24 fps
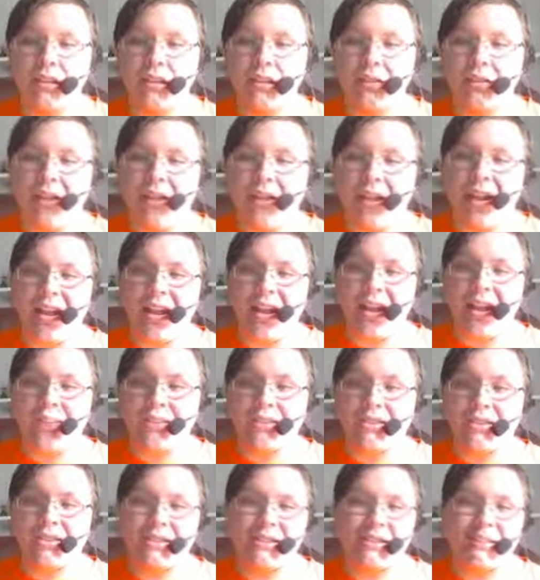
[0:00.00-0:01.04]
What
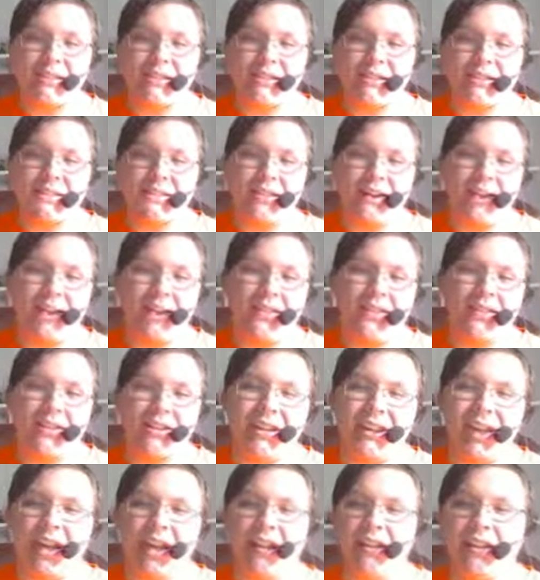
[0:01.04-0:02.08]
happened to Miss May after
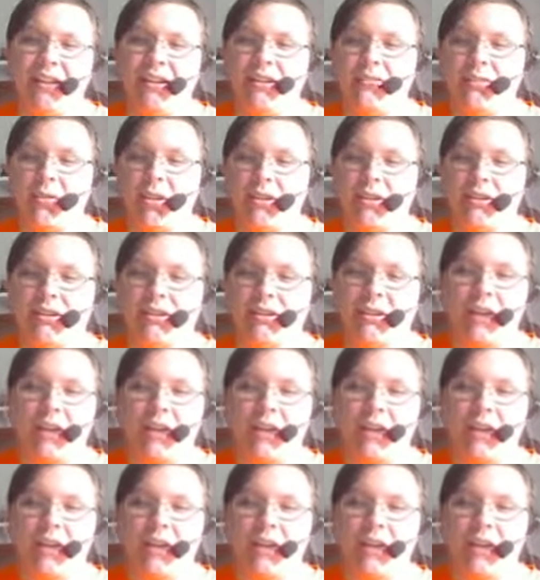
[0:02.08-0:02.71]
that, anyways?